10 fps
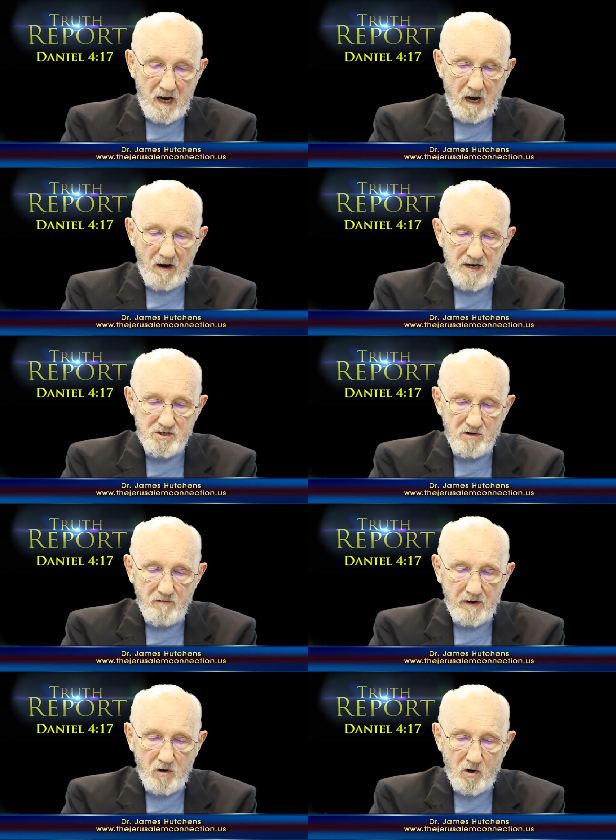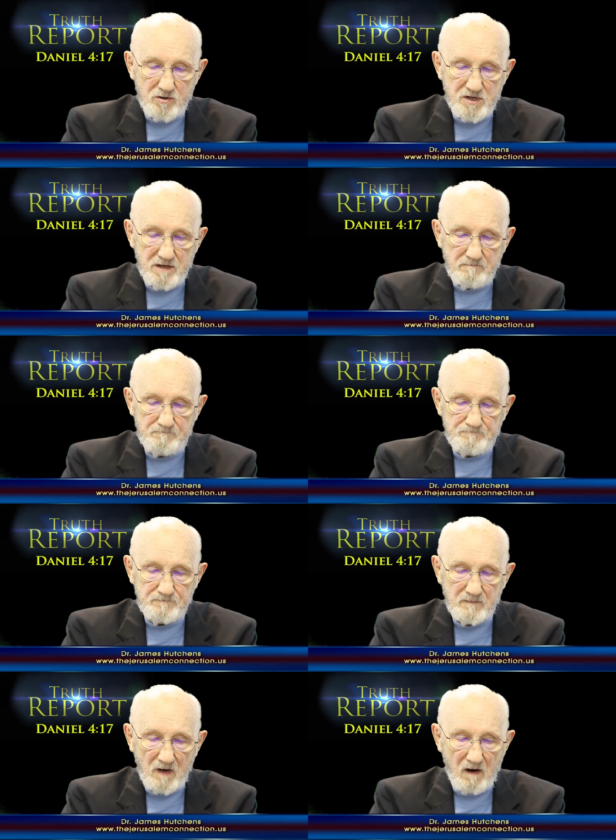Our history records it.
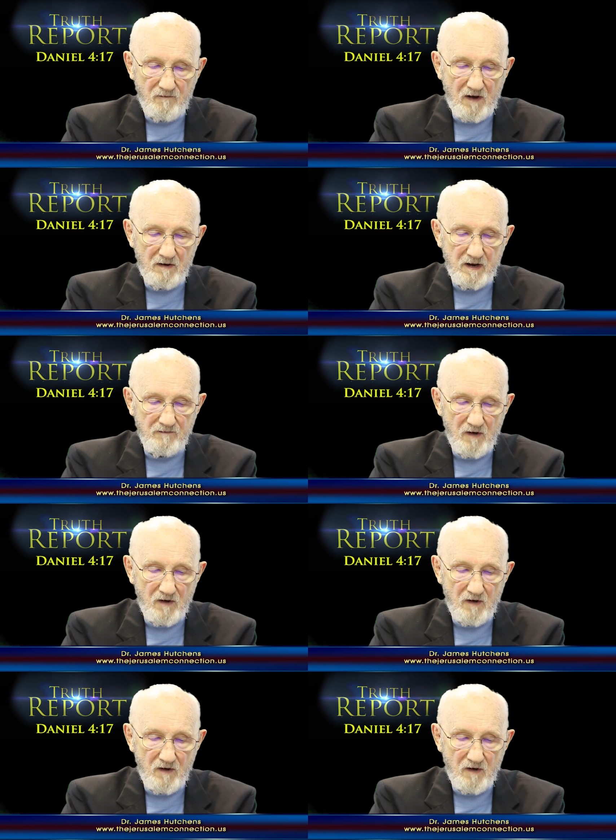Our founding